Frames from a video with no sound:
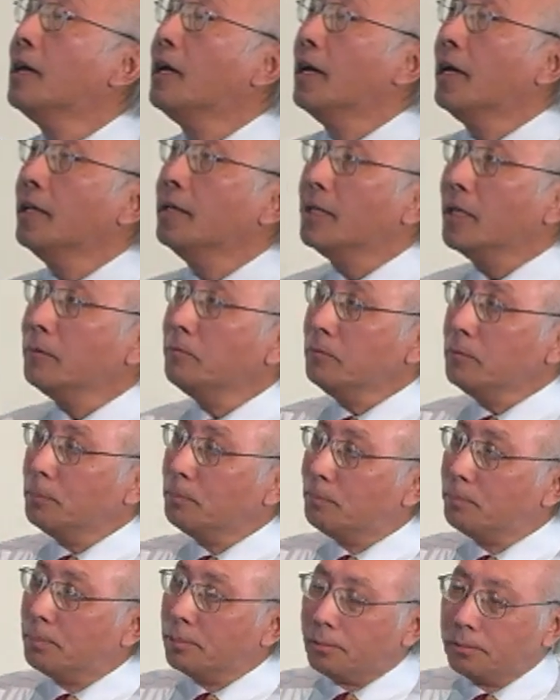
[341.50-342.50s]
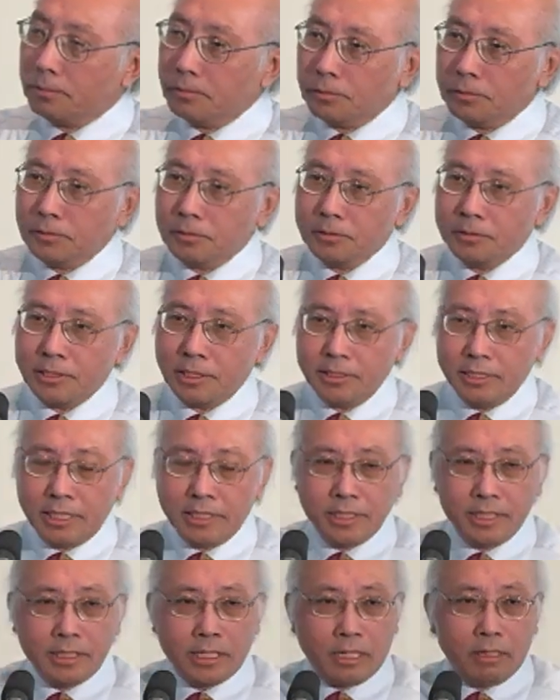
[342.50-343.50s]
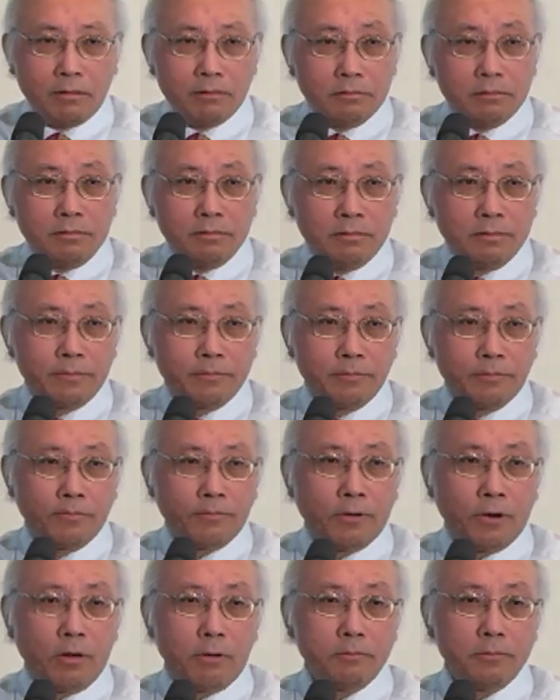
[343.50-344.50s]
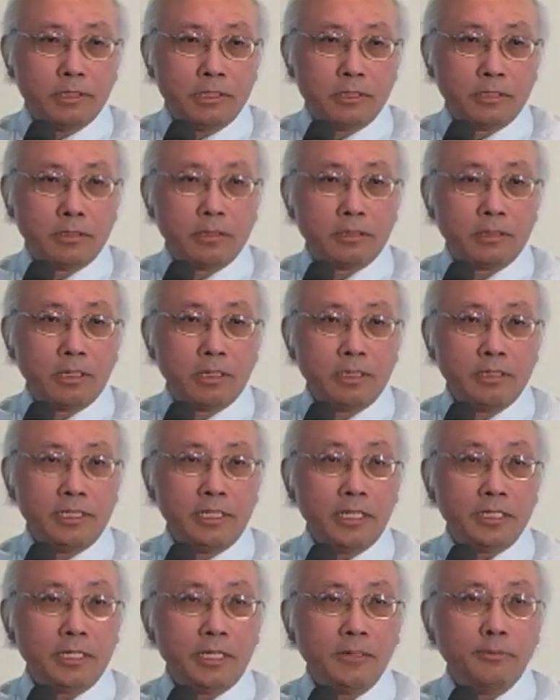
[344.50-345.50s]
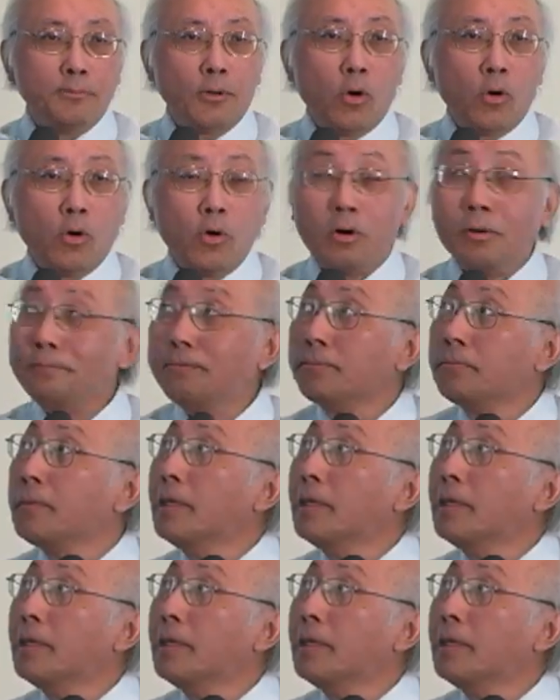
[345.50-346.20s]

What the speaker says: and then we pull the DNA out from this DNA ball.